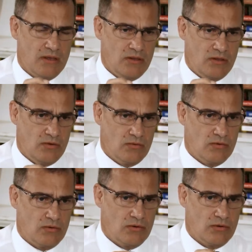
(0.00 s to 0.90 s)

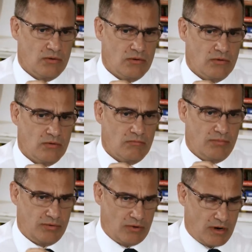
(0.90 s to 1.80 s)
your
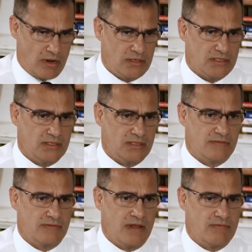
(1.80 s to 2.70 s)
products and
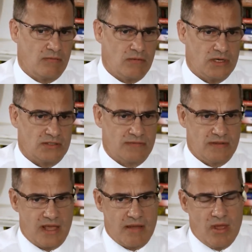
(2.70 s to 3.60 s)
if it works for
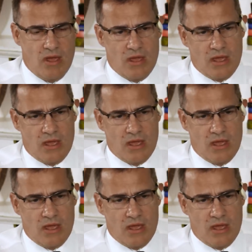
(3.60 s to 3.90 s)
them.